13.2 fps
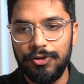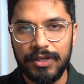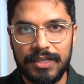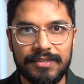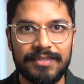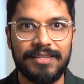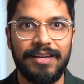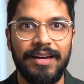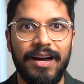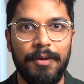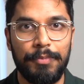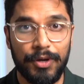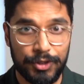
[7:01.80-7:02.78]
units
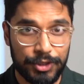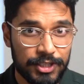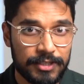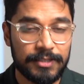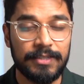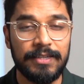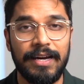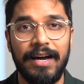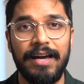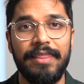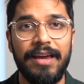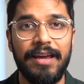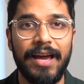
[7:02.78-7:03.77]
are purchased,
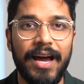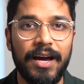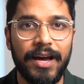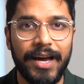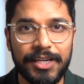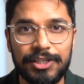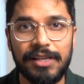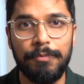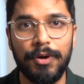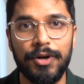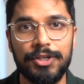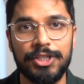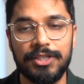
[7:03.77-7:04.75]
they are actually
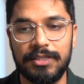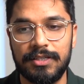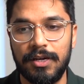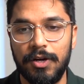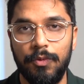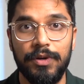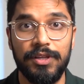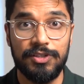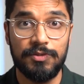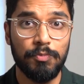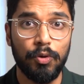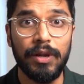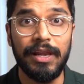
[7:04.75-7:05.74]
purchased with a
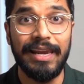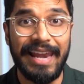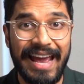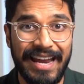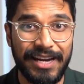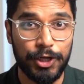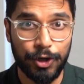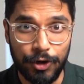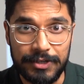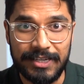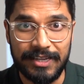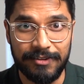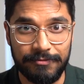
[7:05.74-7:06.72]
smaller land
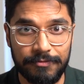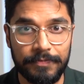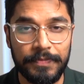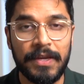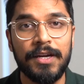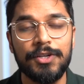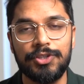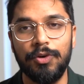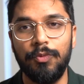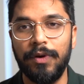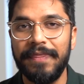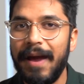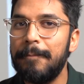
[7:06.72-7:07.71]
content. So
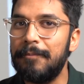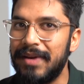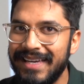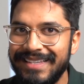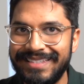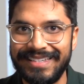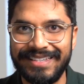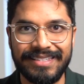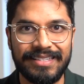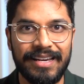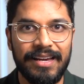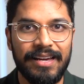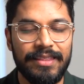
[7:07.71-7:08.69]
what that means
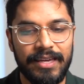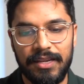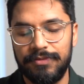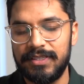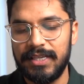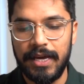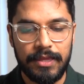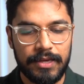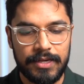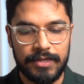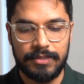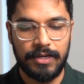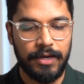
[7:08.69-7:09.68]
is that if, say,
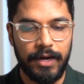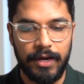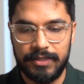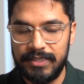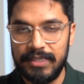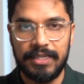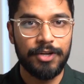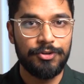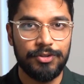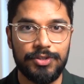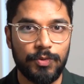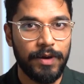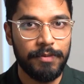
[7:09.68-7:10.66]
there's a
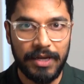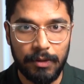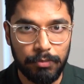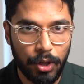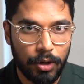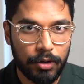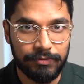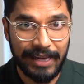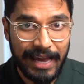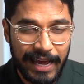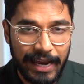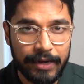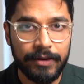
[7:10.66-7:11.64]
600 square meter block of
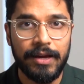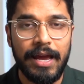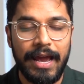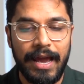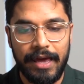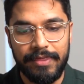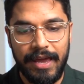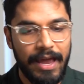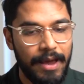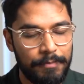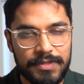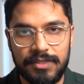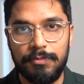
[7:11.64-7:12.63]
land and there
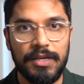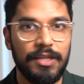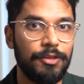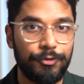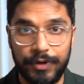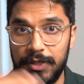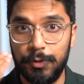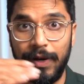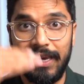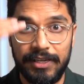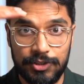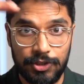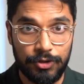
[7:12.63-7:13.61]
happens to be three
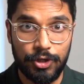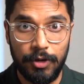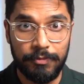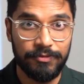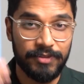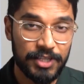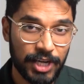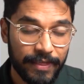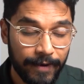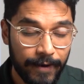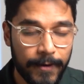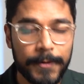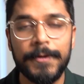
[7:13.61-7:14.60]
dwellings on top of each
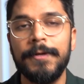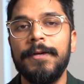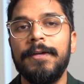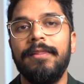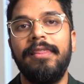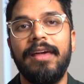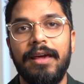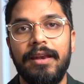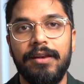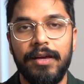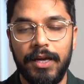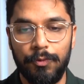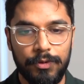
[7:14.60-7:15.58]
other,
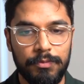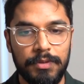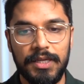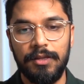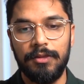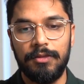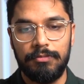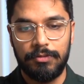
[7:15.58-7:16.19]
then it would be